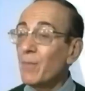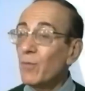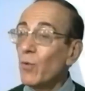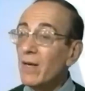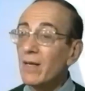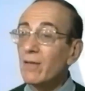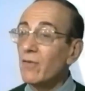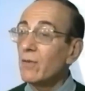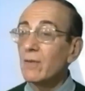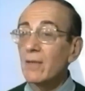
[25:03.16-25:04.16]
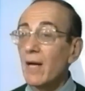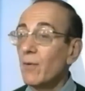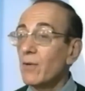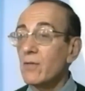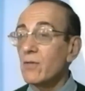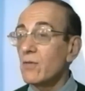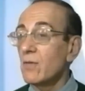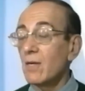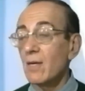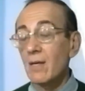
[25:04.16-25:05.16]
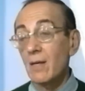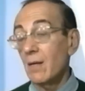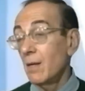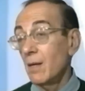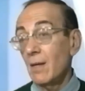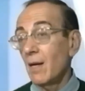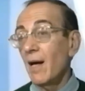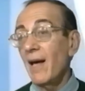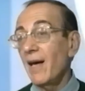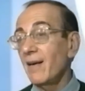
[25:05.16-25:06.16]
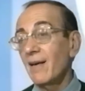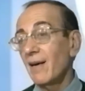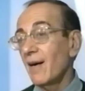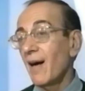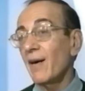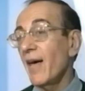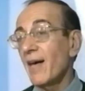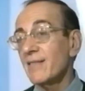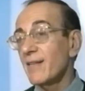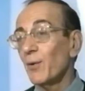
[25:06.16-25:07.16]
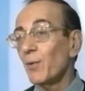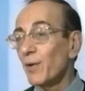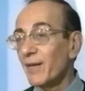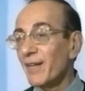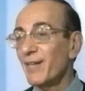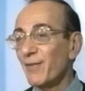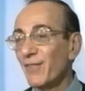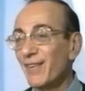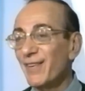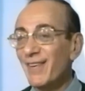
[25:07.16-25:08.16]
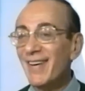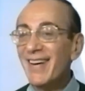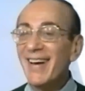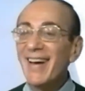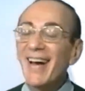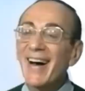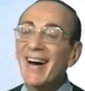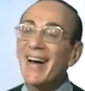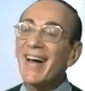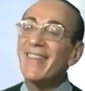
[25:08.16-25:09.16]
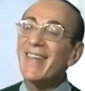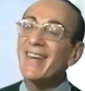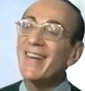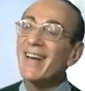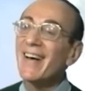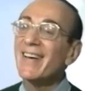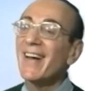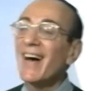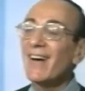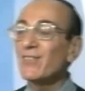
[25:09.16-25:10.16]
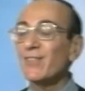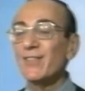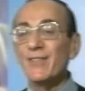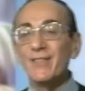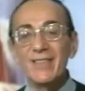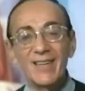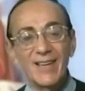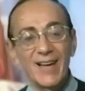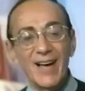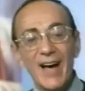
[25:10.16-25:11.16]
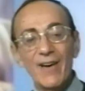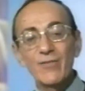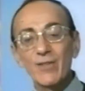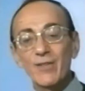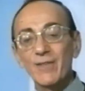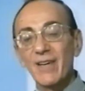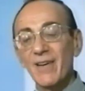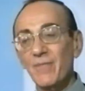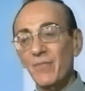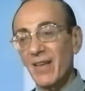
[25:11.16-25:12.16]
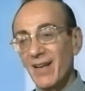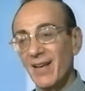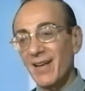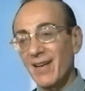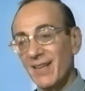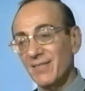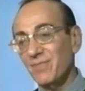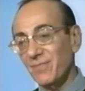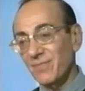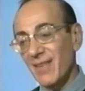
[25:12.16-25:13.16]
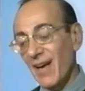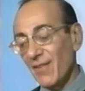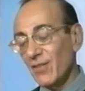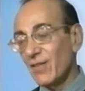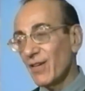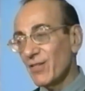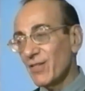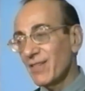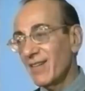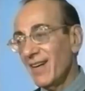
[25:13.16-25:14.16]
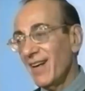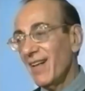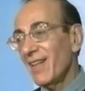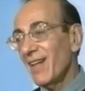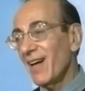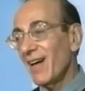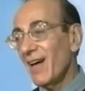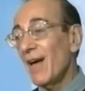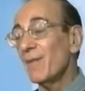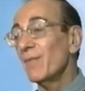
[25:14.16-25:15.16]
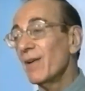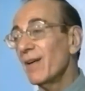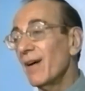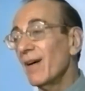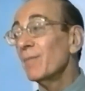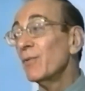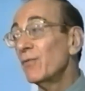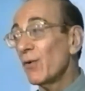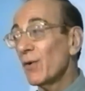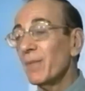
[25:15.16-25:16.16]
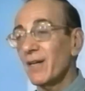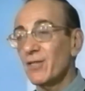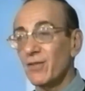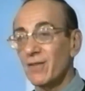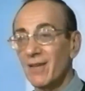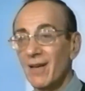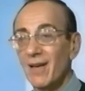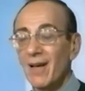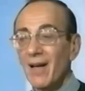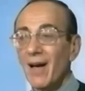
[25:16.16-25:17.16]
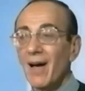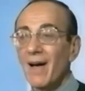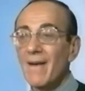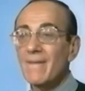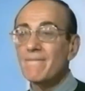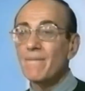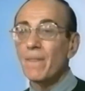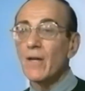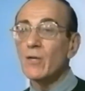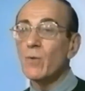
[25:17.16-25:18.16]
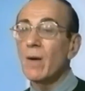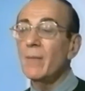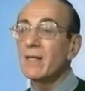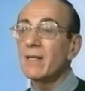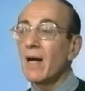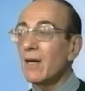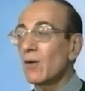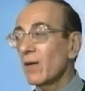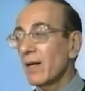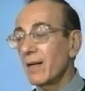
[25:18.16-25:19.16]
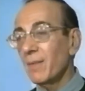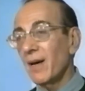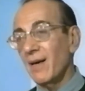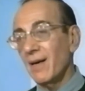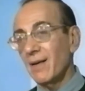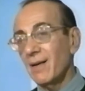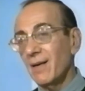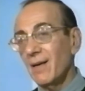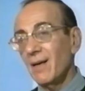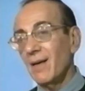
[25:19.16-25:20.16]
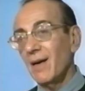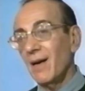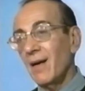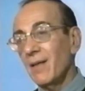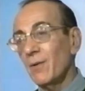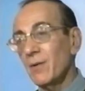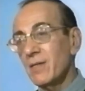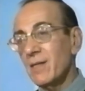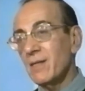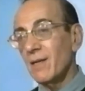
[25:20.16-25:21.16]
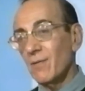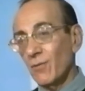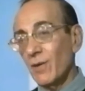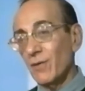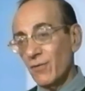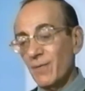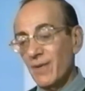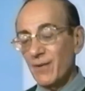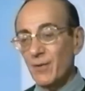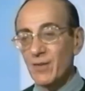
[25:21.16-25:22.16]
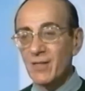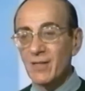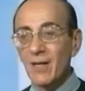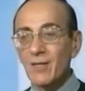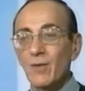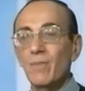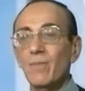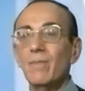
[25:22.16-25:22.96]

had been one interview, and that was a I can't say a word interview. Uh, and then in an afternoon uh, after. Um, um after darshan uh, and before bhajan, um, Swami did not call anybody in. And there was this, what for me was such an